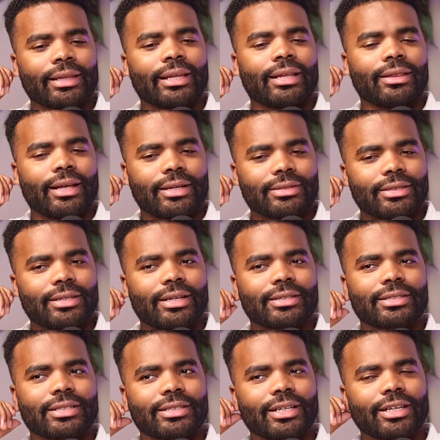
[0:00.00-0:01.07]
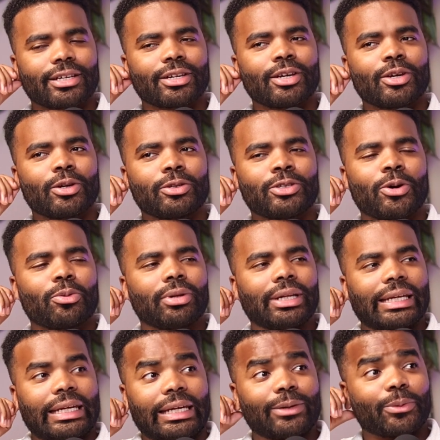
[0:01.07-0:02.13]
And that's the next thing. Like, don't
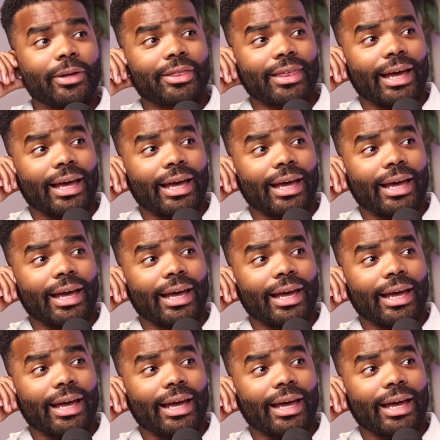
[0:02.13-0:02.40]
lead with